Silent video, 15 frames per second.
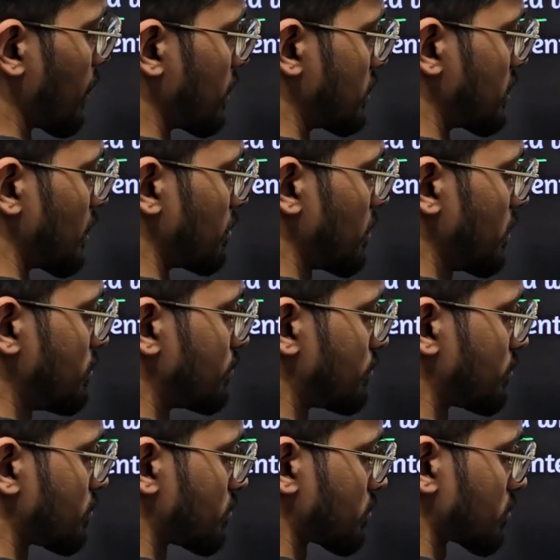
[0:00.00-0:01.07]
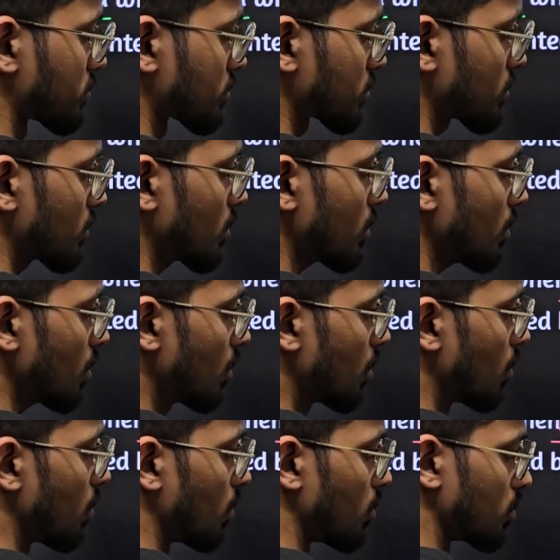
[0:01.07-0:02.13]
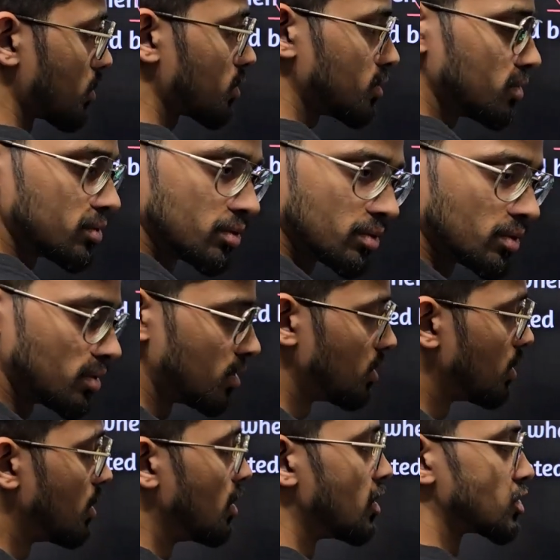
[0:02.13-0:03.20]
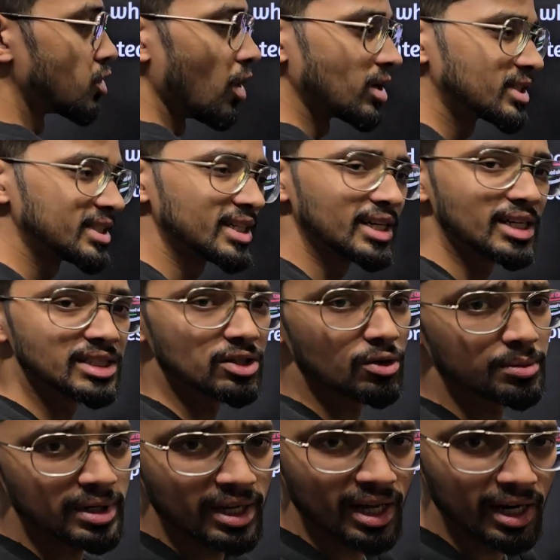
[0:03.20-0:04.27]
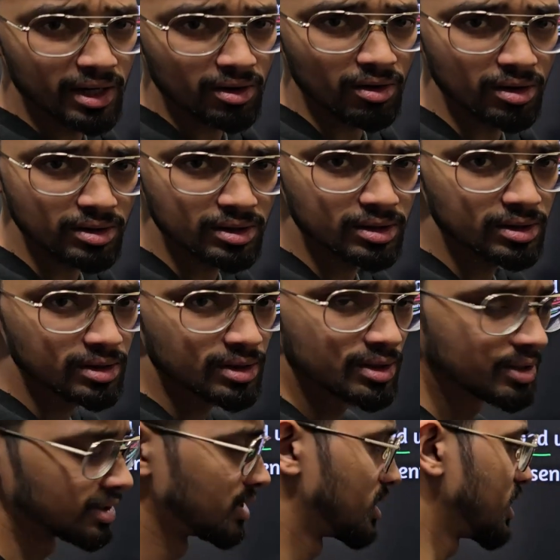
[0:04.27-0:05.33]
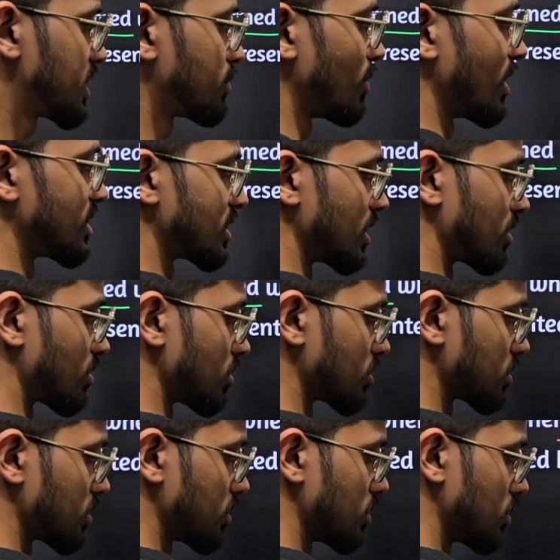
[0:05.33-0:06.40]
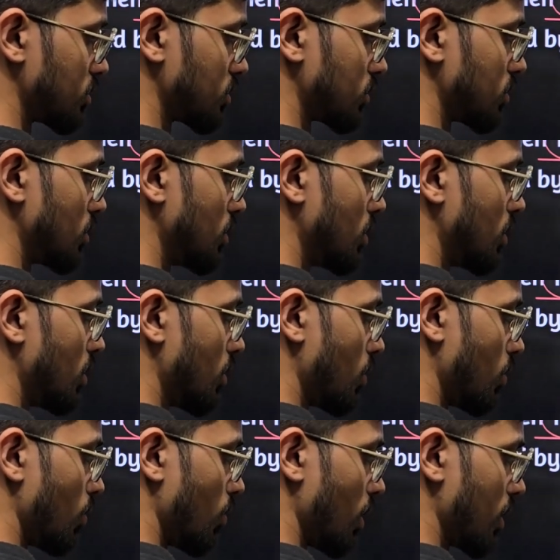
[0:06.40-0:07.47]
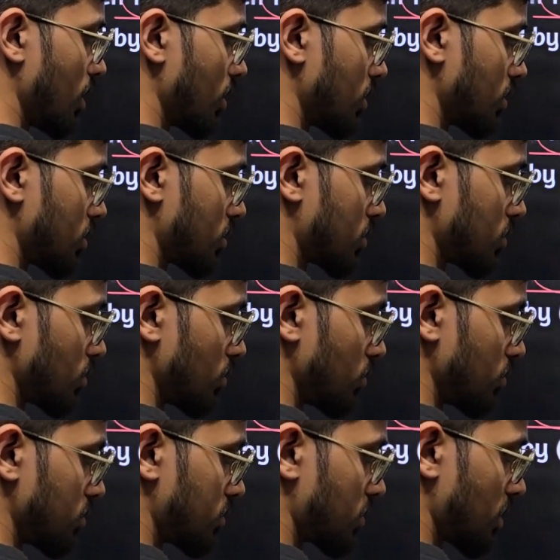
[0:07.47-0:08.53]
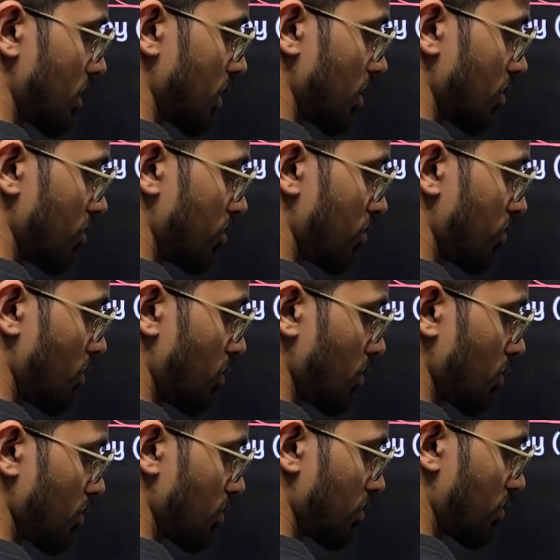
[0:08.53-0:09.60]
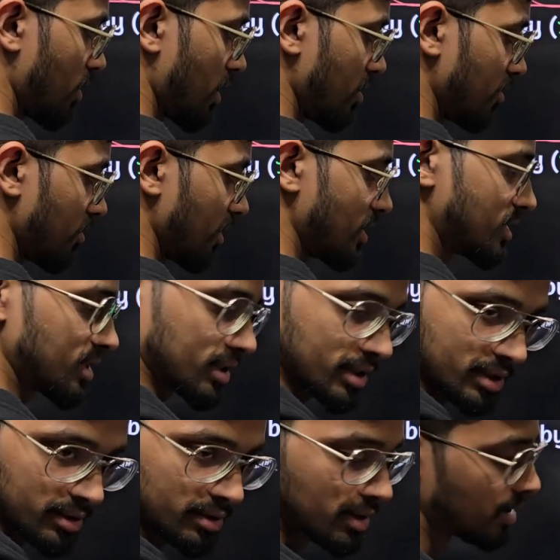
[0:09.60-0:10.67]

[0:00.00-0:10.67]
Example, O2. So oxygen has how many electrons? 6 valence electrons. 1, 2, 3, 4, 5 and 6.